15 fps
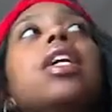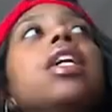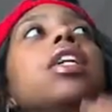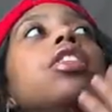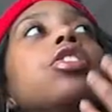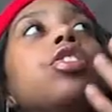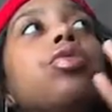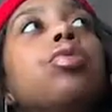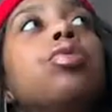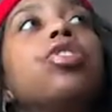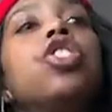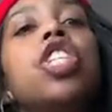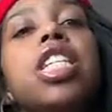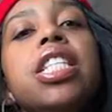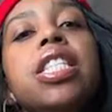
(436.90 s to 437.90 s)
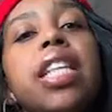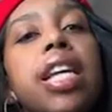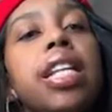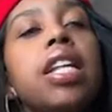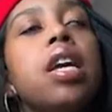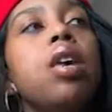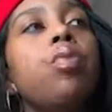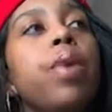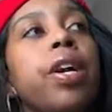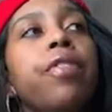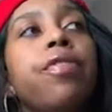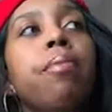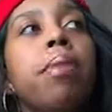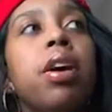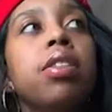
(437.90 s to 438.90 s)
So, she's sitting there waiting
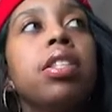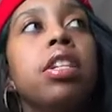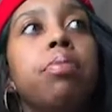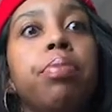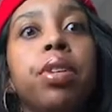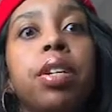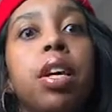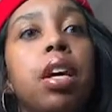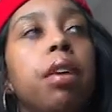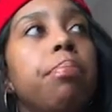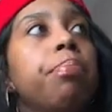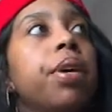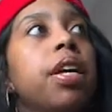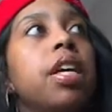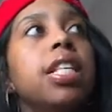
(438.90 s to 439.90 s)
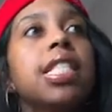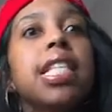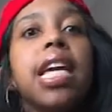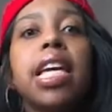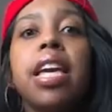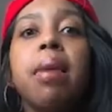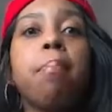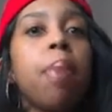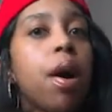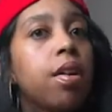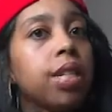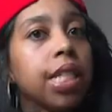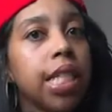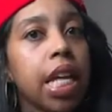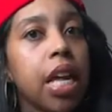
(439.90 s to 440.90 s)
for Boston to pull up. But it's taking
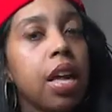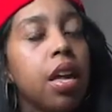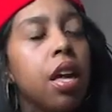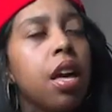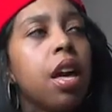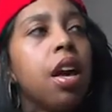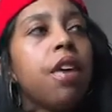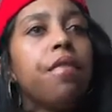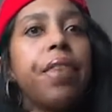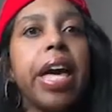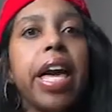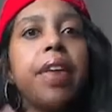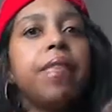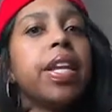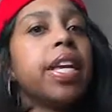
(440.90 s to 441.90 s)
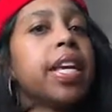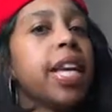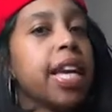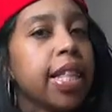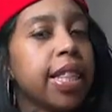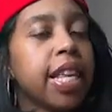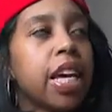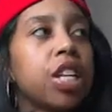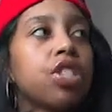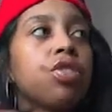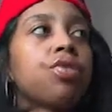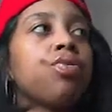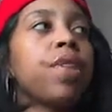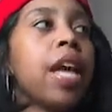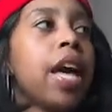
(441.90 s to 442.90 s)
Boston forever to get there. So,
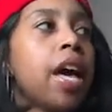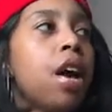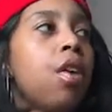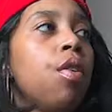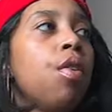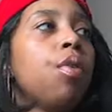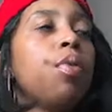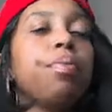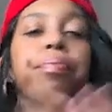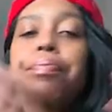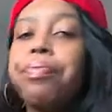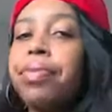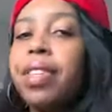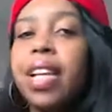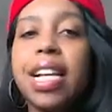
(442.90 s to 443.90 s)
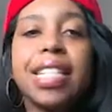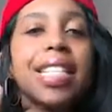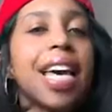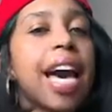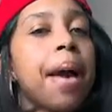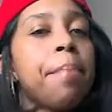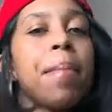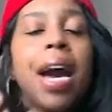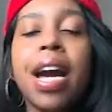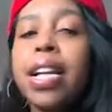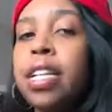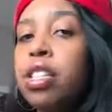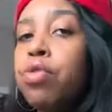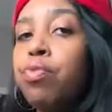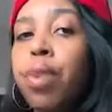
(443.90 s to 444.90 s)
now Tai mind
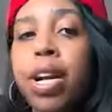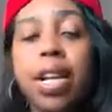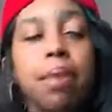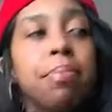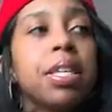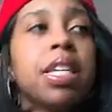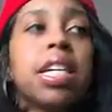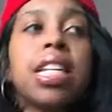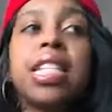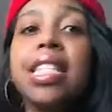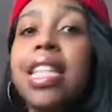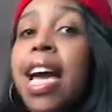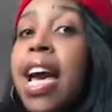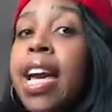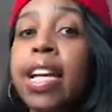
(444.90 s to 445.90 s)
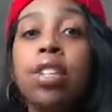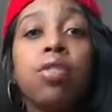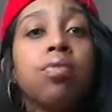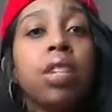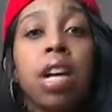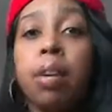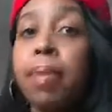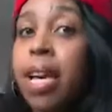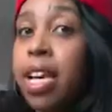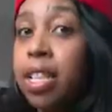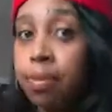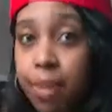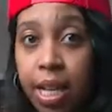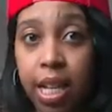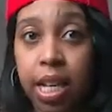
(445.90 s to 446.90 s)
is running because Tai ain't no dumbass
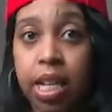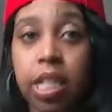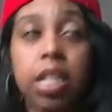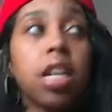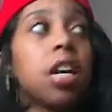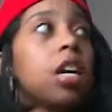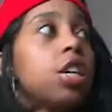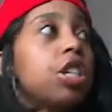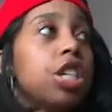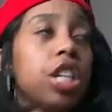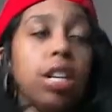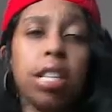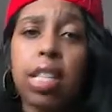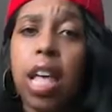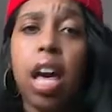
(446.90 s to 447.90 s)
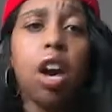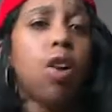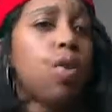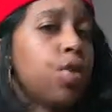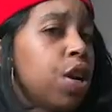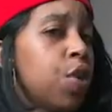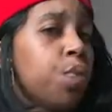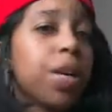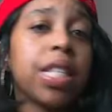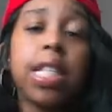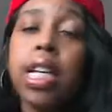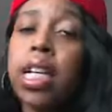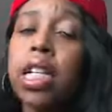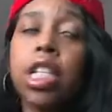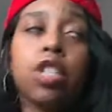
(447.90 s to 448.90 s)
bitch. She was like, hold up, what's
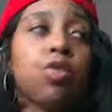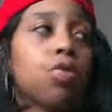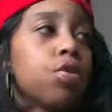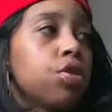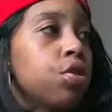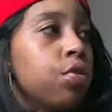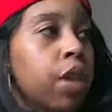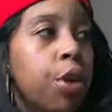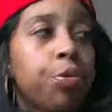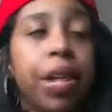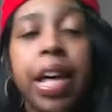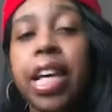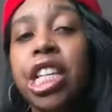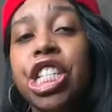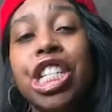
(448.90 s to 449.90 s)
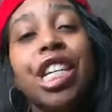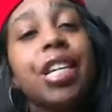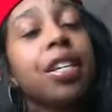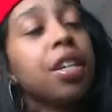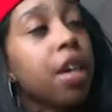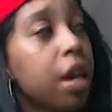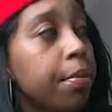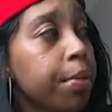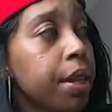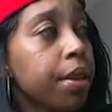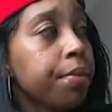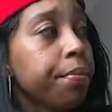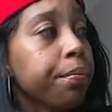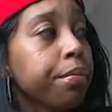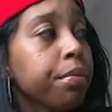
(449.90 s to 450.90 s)
taking this girl so long? Like, is she coming?
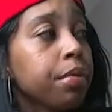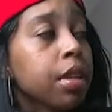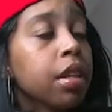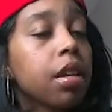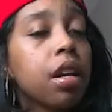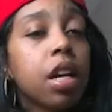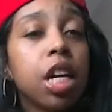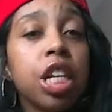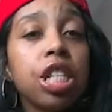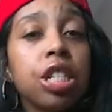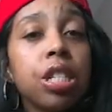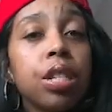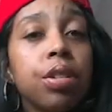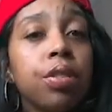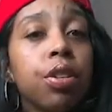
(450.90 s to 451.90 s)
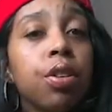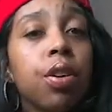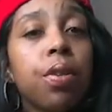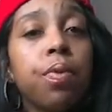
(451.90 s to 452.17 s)
And she the...